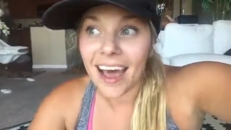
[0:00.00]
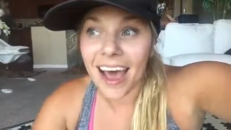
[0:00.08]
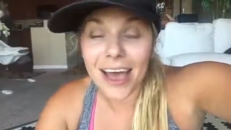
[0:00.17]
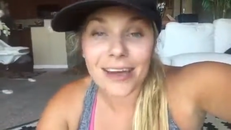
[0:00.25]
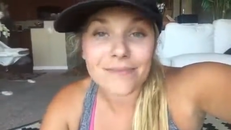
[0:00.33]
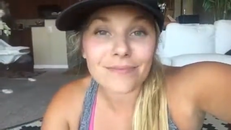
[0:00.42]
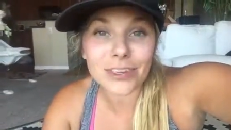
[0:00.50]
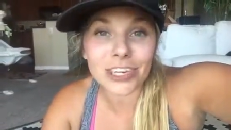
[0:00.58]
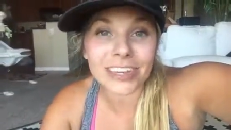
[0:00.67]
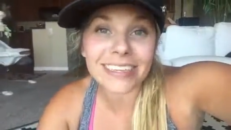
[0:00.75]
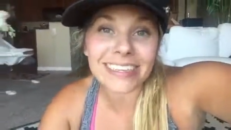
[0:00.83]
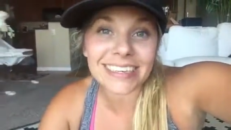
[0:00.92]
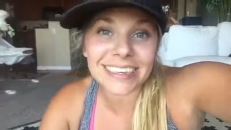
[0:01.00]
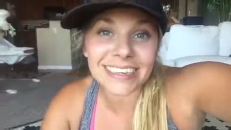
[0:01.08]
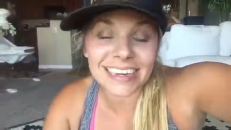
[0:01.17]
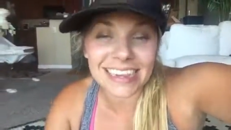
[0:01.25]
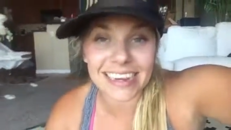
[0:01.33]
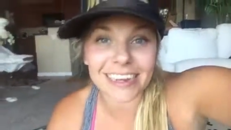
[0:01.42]
um, just
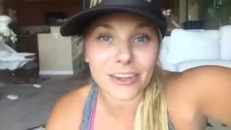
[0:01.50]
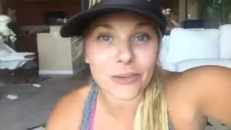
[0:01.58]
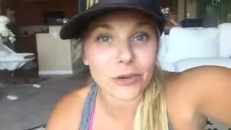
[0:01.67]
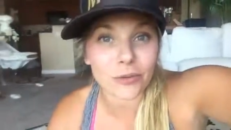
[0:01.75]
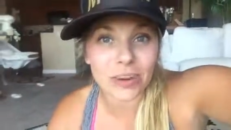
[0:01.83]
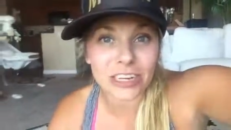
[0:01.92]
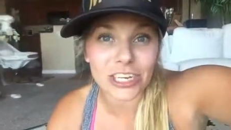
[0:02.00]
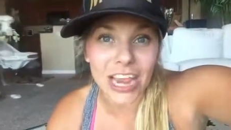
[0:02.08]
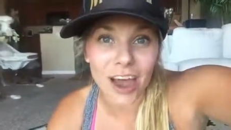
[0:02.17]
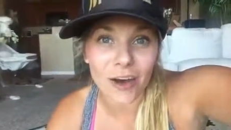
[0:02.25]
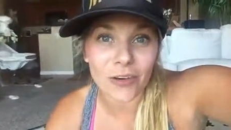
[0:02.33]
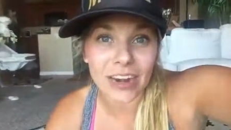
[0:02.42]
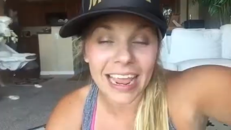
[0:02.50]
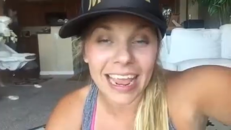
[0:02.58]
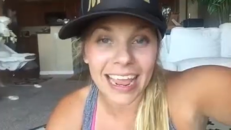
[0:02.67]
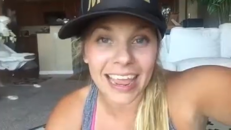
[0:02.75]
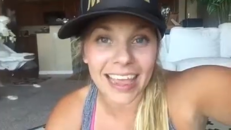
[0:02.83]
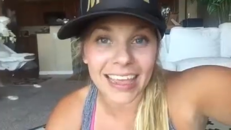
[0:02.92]
need you to reach out
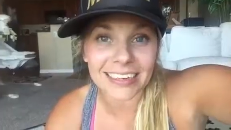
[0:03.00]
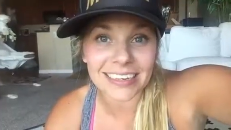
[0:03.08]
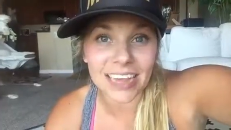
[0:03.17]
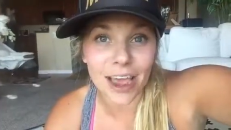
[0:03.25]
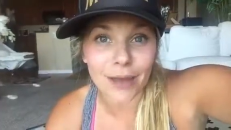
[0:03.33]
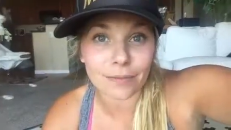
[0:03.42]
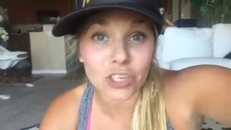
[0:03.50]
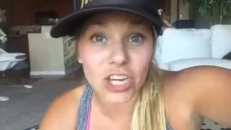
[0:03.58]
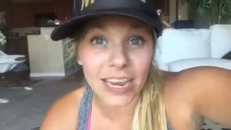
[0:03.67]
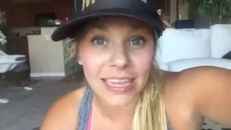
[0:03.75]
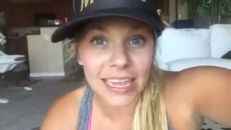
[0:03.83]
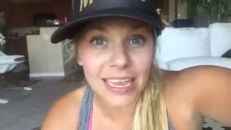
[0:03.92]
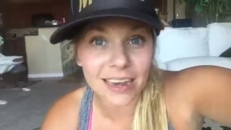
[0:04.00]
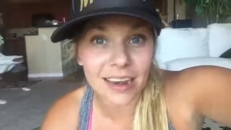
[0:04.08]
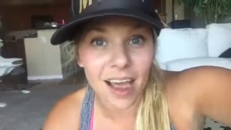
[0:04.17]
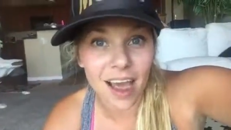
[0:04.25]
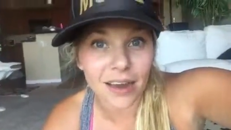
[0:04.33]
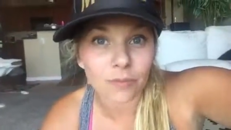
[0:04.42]
and um, check in
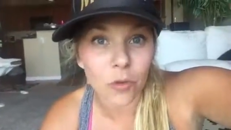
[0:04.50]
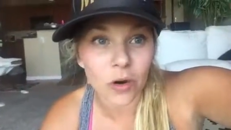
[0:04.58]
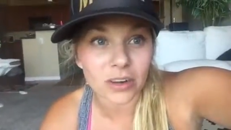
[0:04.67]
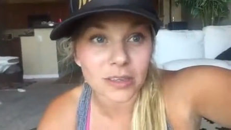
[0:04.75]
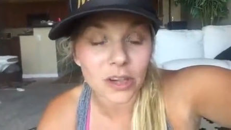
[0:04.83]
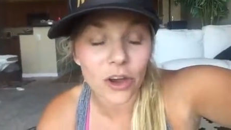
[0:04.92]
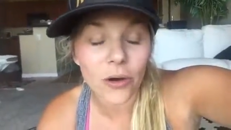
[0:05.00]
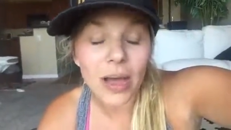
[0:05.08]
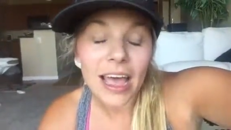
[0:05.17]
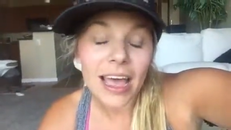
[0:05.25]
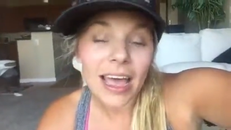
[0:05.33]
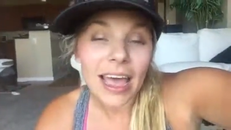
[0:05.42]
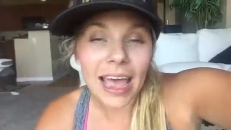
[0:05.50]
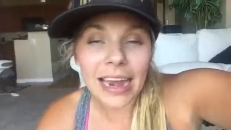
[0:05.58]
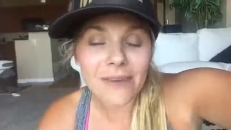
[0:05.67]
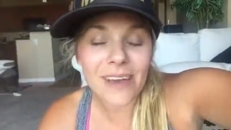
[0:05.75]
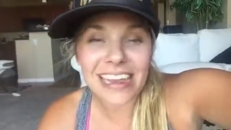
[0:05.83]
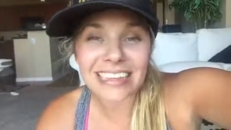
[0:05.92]
on more. So,
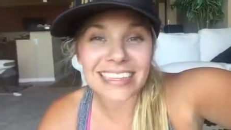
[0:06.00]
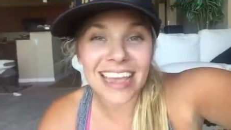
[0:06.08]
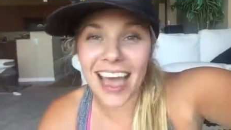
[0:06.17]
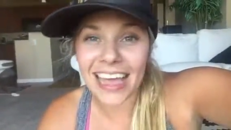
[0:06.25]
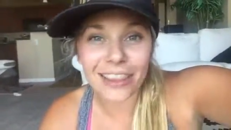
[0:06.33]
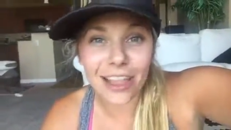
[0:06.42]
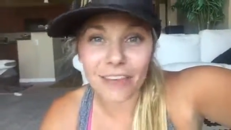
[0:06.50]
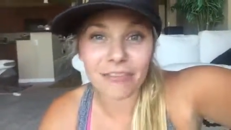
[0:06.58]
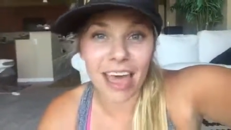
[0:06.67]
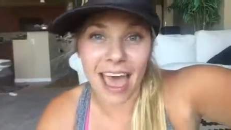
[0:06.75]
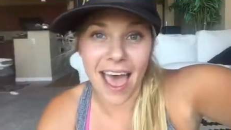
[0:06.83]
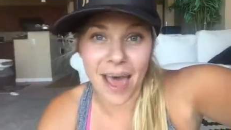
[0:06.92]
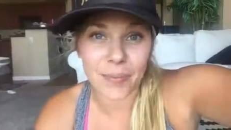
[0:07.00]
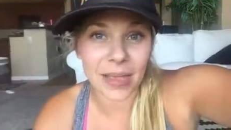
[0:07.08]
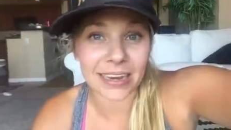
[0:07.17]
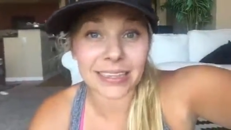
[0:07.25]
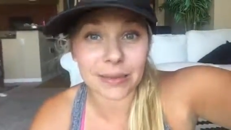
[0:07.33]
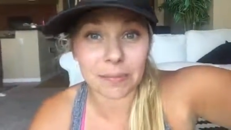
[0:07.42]
anyways, I love the app.
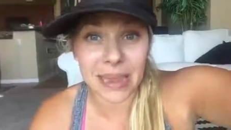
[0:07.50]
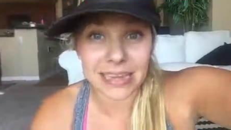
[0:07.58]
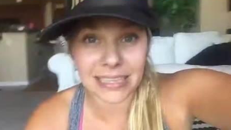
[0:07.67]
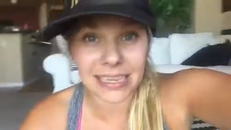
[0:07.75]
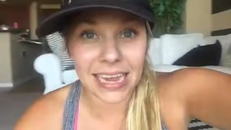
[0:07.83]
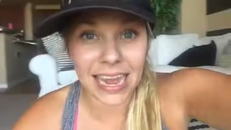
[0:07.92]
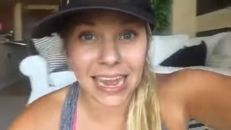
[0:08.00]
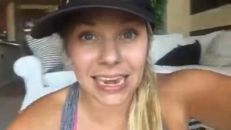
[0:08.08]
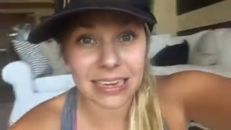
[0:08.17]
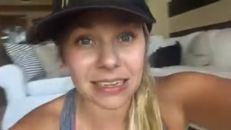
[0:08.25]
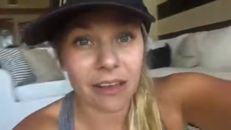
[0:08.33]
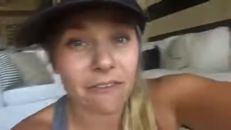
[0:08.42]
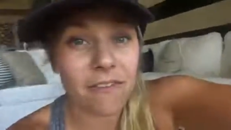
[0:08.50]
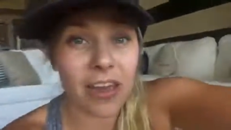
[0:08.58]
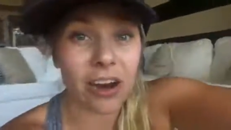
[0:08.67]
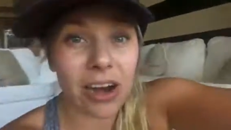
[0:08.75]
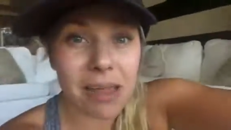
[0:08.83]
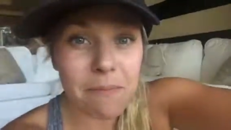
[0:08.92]
It is amazing. It is
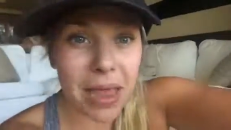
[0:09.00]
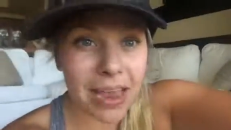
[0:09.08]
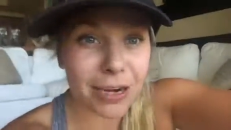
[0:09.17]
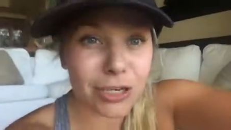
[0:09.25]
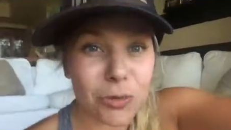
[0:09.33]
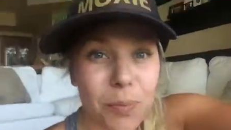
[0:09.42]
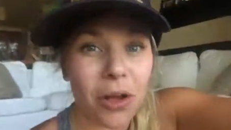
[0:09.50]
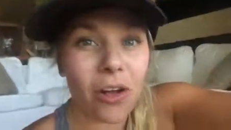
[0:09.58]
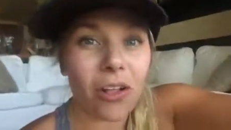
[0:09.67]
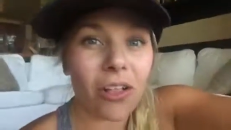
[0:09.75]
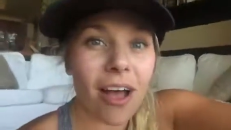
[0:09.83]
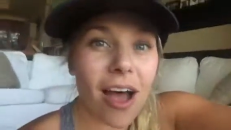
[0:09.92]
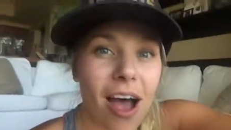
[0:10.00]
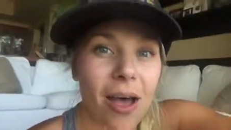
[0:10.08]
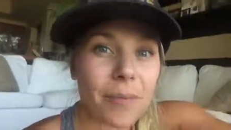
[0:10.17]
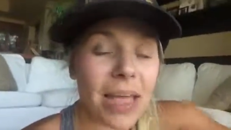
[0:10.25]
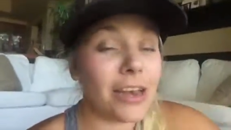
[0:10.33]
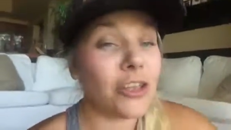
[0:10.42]
very manageable
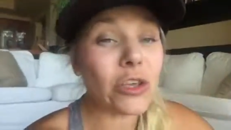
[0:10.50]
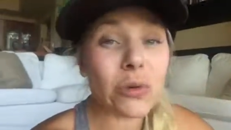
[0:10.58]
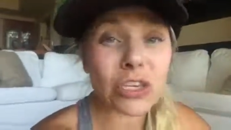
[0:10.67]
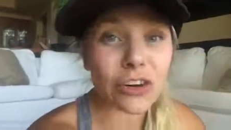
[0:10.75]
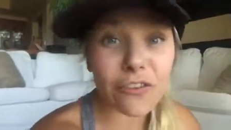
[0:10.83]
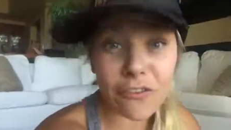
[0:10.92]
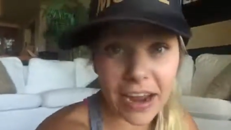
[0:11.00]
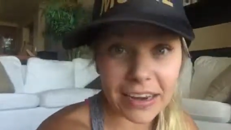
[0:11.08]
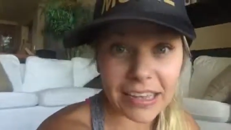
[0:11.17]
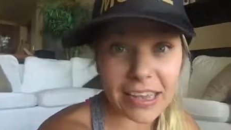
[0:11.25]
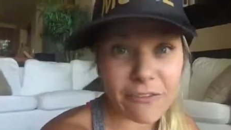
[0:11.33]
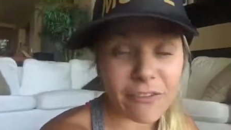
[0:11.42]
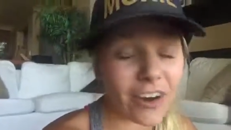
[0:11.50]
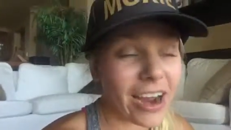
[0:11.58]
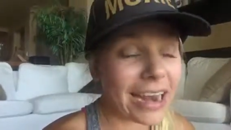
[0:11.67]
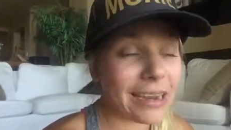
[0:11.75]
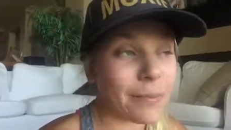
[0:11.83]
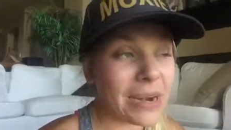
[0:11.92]
um, and user friendly for
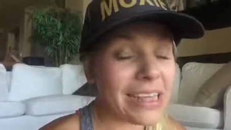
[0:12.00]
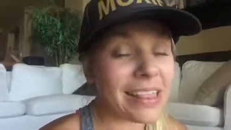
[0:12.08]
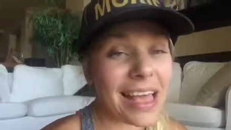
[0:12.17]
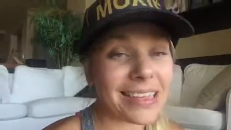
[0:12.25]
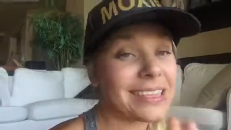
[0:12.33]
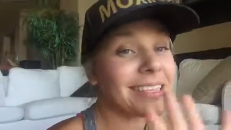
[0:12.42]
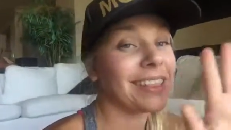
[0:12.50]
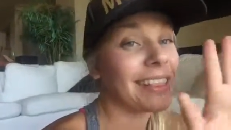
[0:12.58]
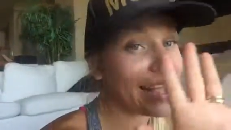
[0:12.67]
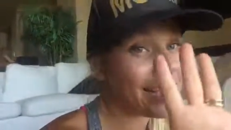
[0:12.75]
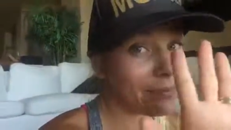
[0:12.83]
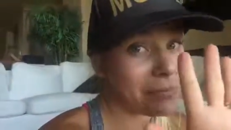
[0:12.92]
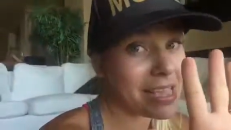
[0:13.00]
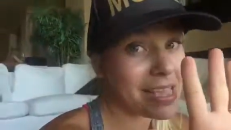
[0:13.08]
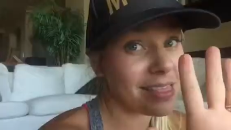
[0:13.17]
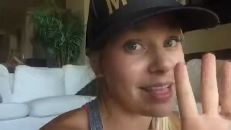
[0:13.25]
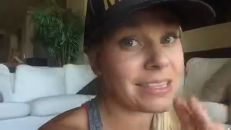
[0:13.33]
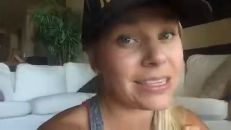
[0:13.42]
anybody that's like
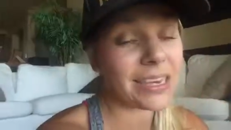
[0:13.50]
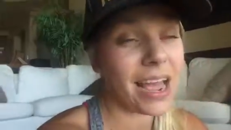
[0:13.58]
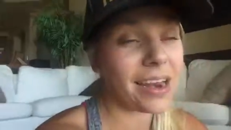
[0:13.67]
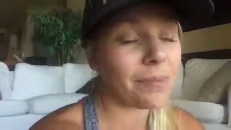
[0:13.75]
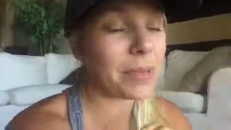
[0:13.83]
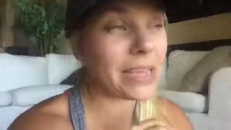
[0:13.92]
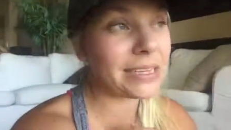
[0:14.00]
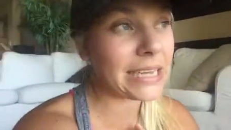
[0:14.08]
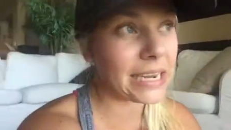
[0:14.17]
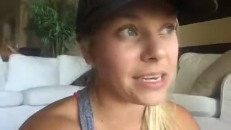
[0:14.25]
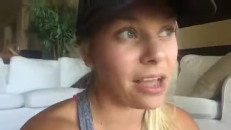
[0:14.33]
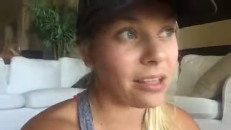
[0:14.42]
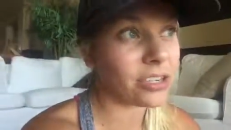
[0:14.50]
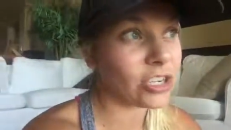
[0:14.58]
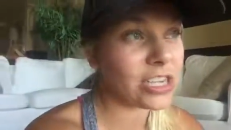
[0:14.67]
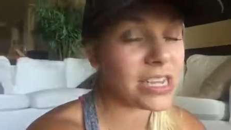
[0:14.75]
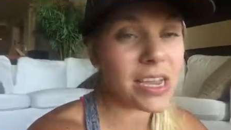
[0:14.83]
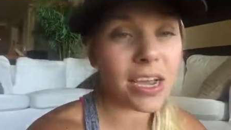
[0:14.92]
me, that's not a big
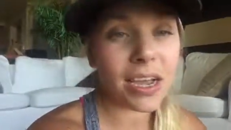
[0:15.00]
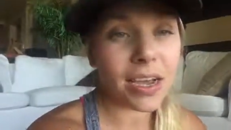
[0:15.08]
technology